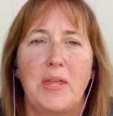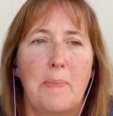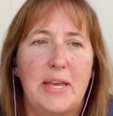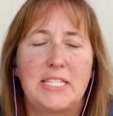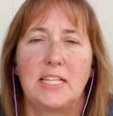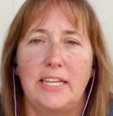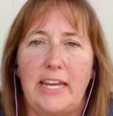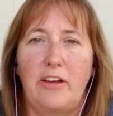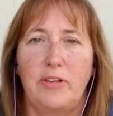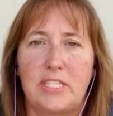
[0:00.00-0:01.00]
Basically,
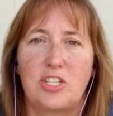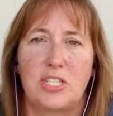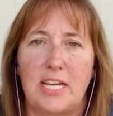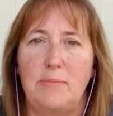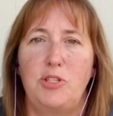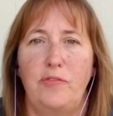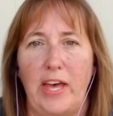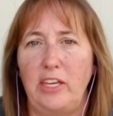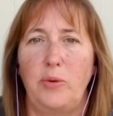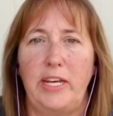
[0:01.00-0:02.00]
now it's just time to
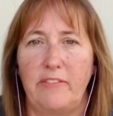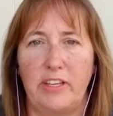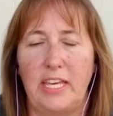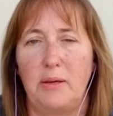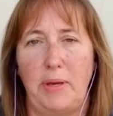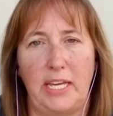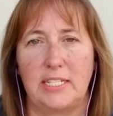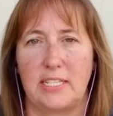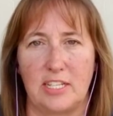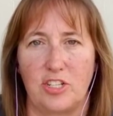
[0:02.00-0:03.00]
evaluate everything and make a
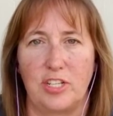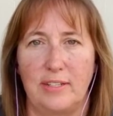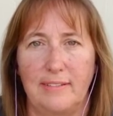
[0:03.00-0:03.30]
decision.